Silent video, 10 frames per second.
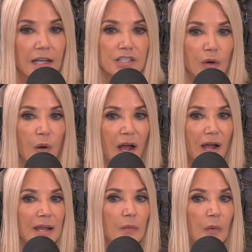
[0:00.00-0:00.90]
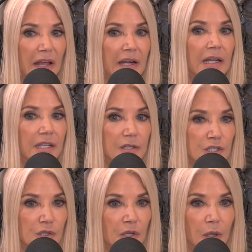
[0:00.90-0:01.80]
So I went
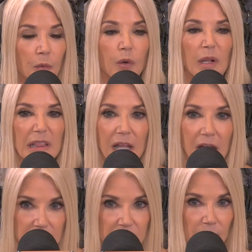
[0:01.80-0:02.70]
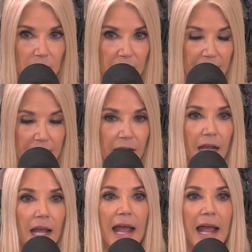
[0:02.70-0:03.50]
into it reluctantly,